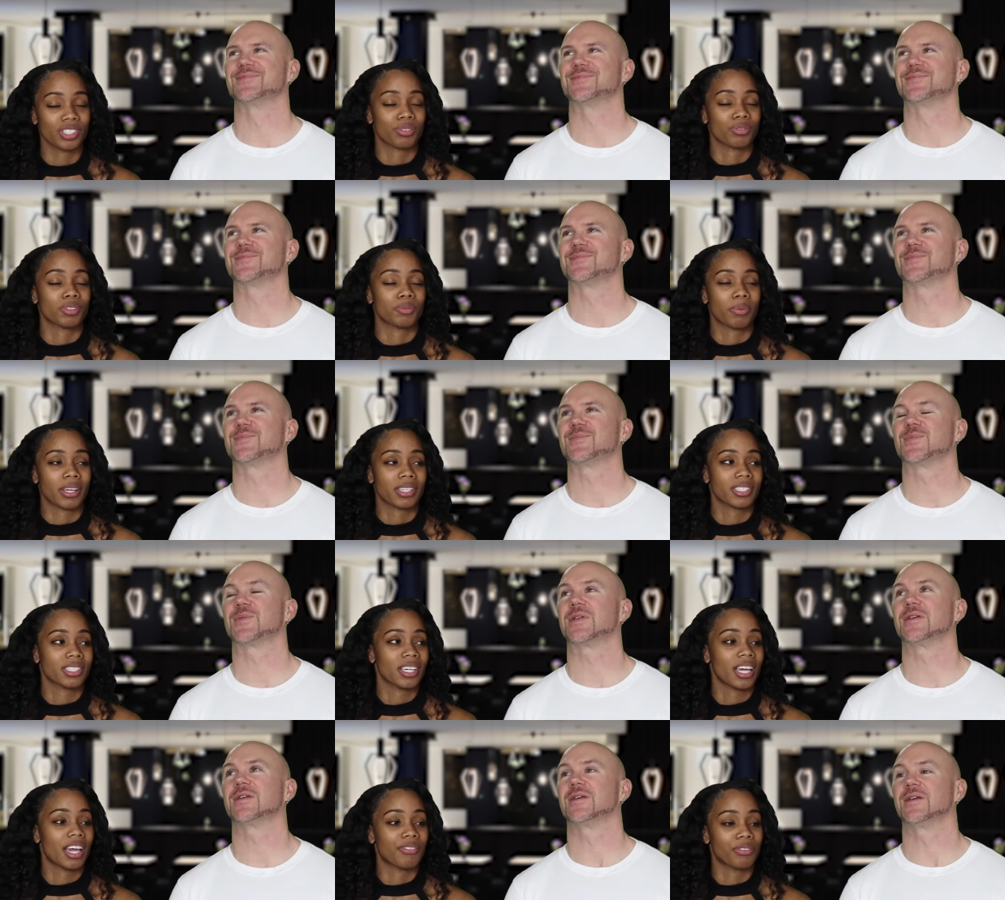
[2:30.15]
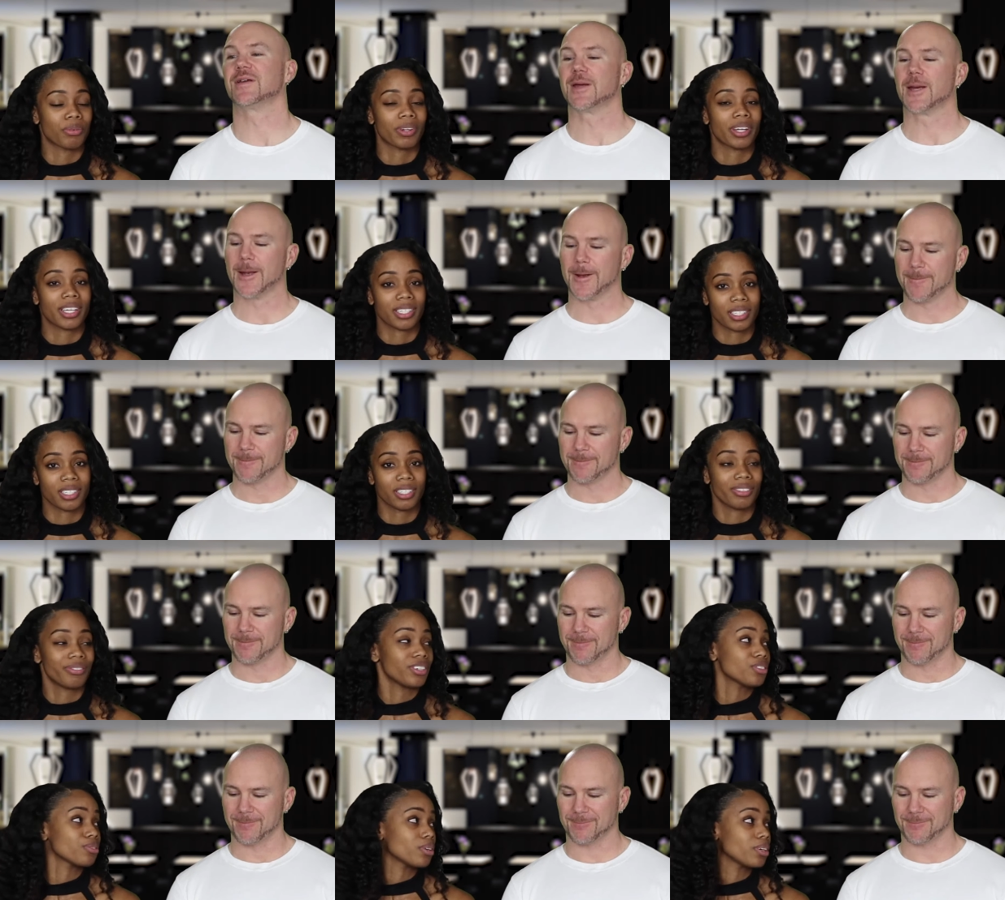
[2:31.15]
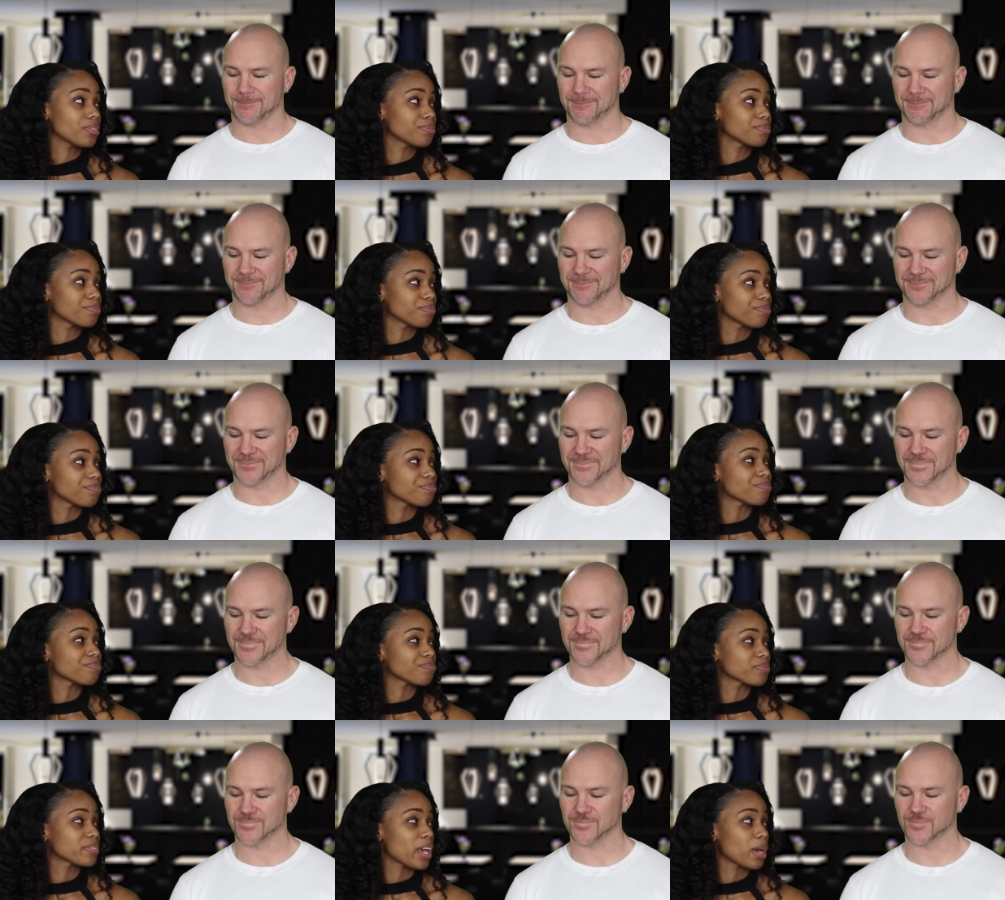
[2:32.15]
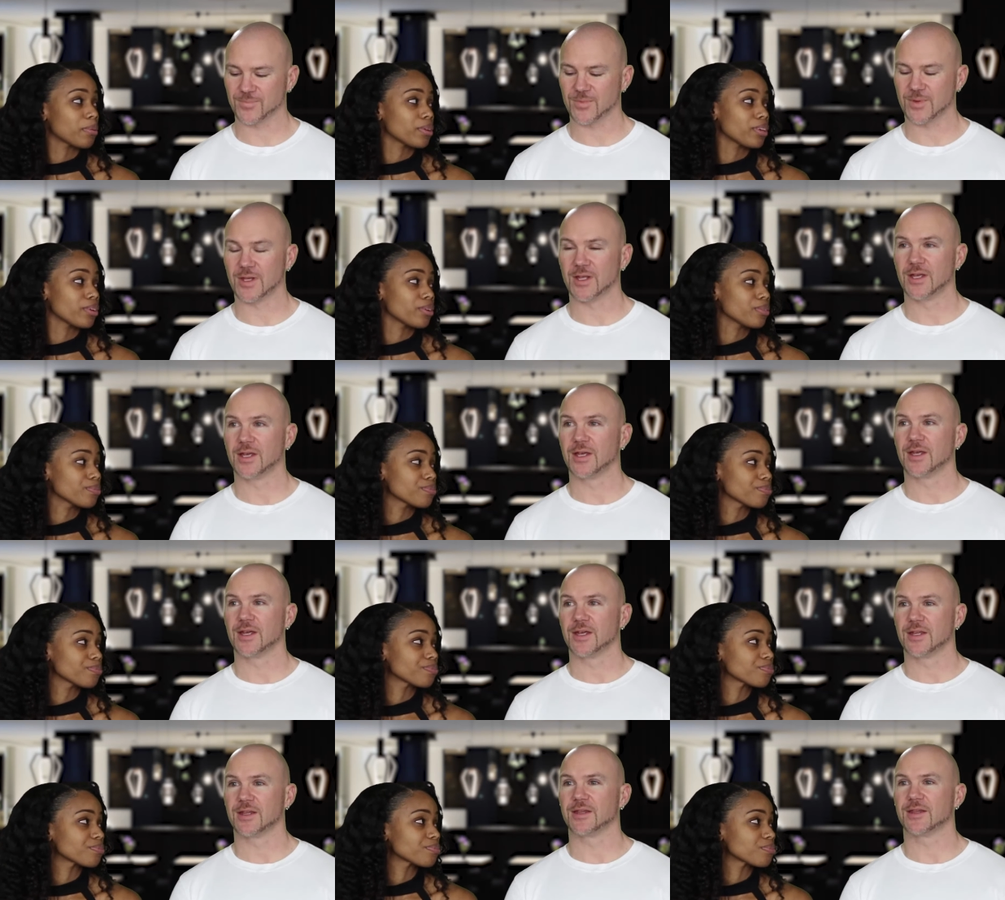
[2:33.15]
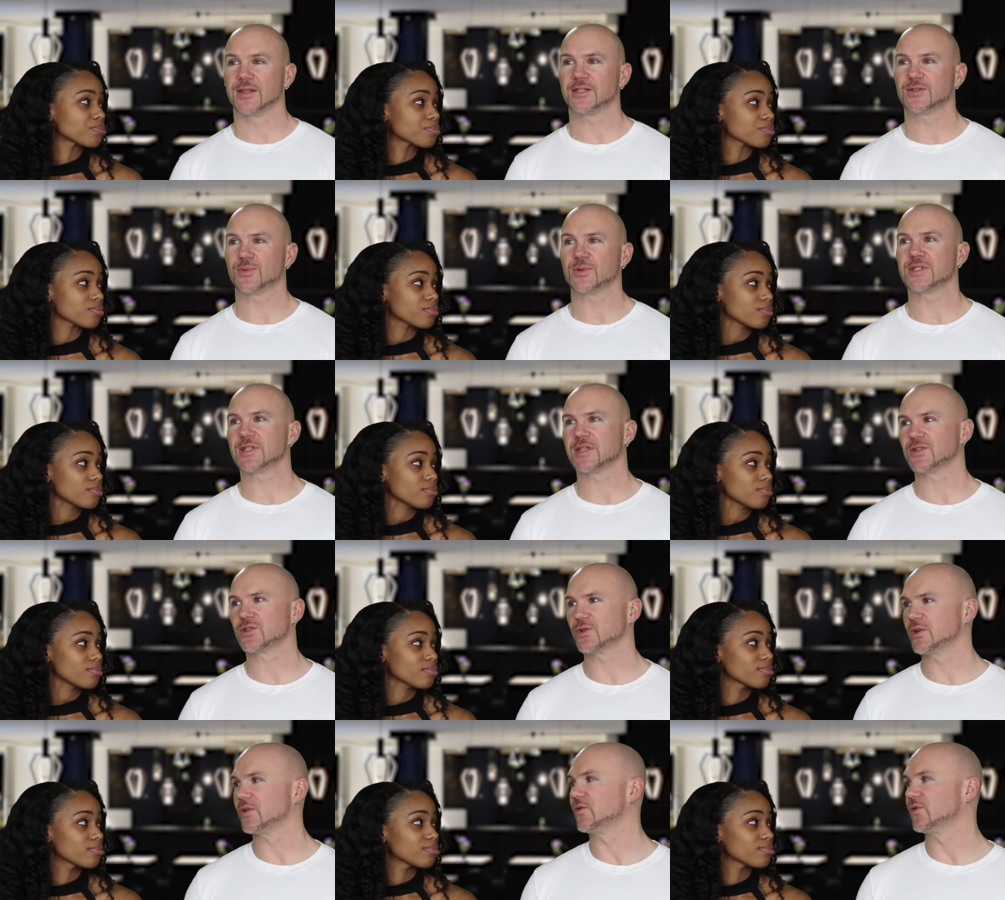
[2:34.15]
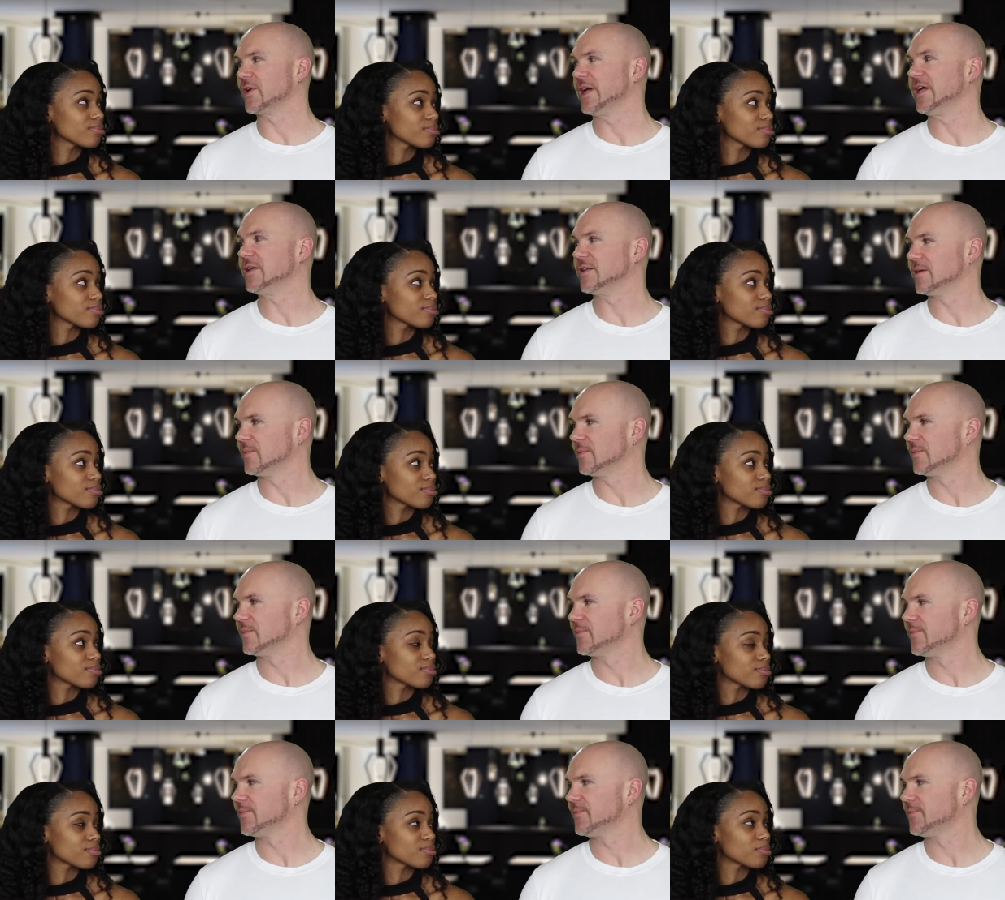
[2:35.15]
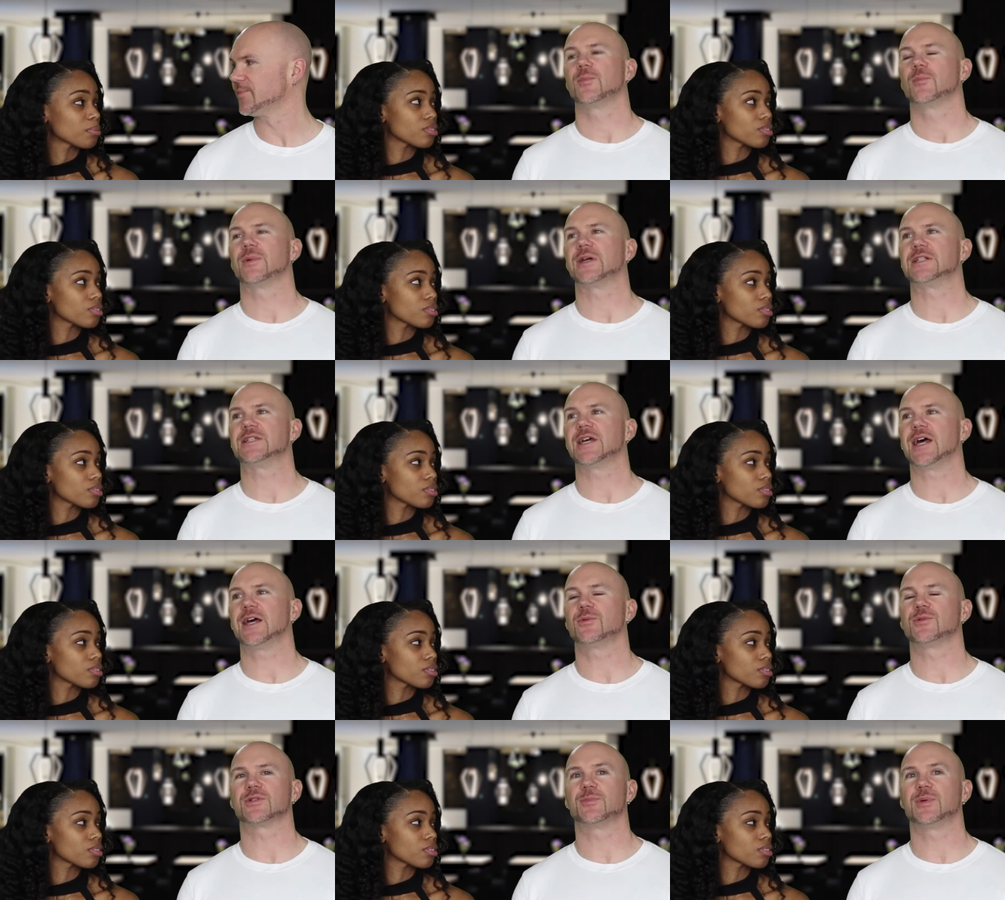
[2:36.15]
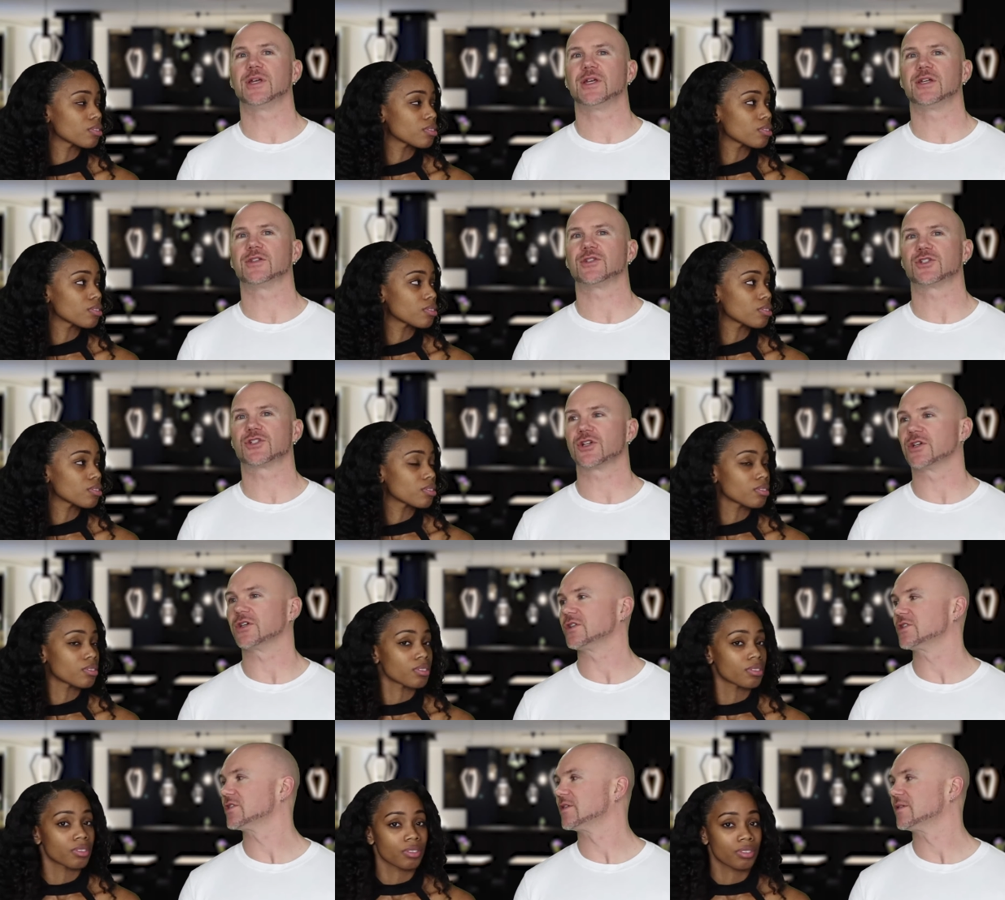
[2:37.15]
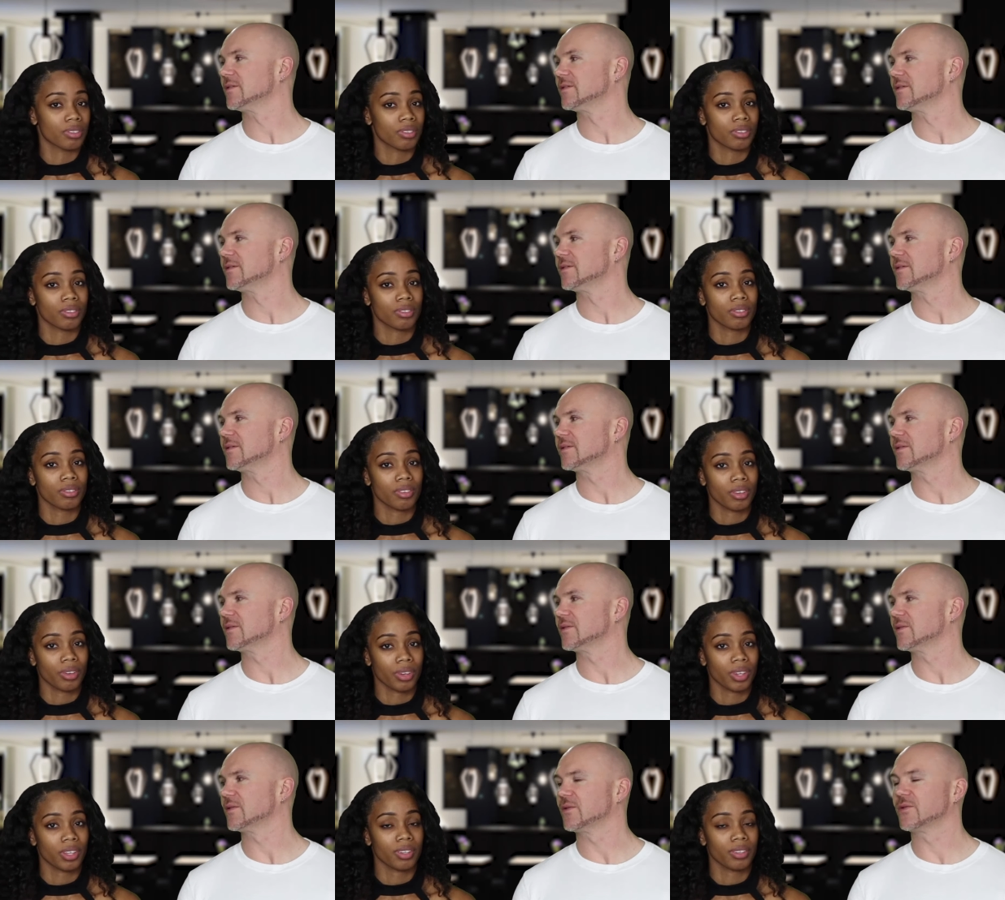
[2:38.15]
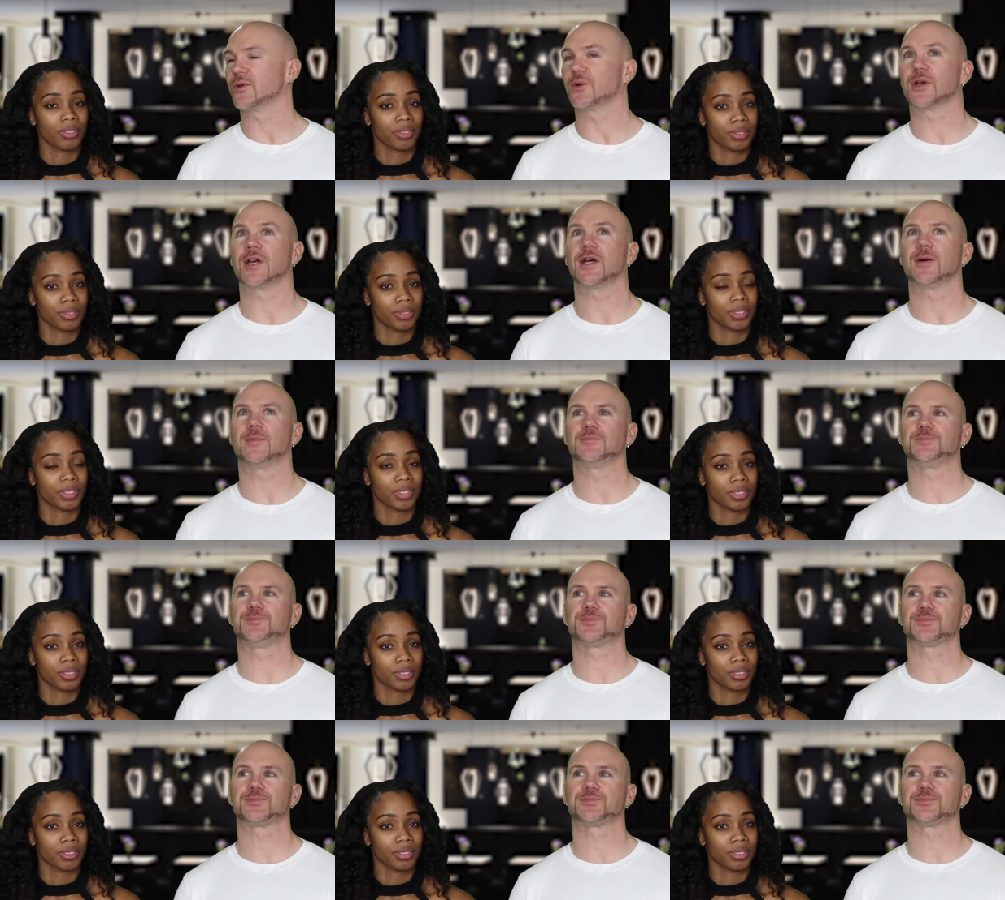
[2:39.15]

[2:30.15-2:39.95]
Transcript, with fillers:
Speaker 1: just respect everyone as an individual. How about you?
Speaker 2: This one's sort of random. My dad was big in the church mm-hmm. growing up.